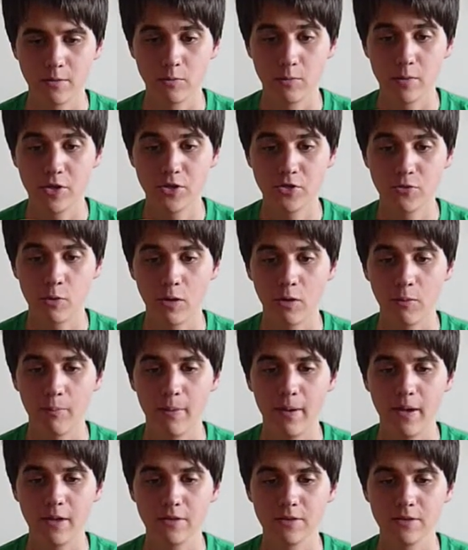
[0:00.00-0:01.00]
Rich, well
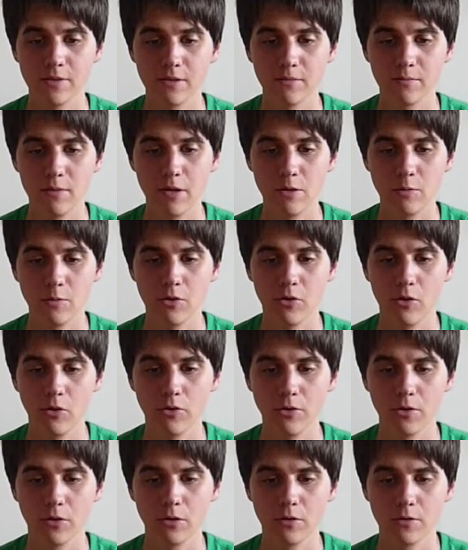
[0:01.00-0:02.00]
balanced, and made with
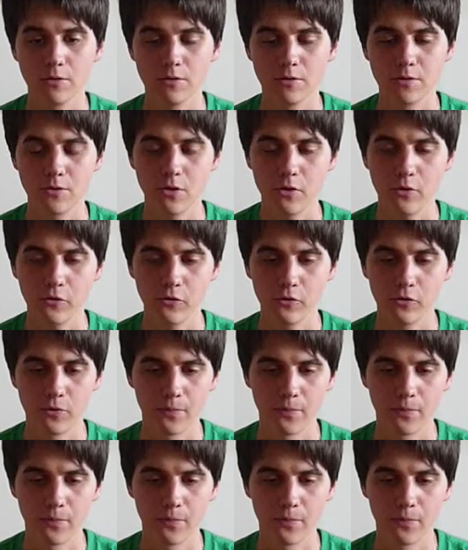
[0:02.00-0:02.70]
all the good stuff.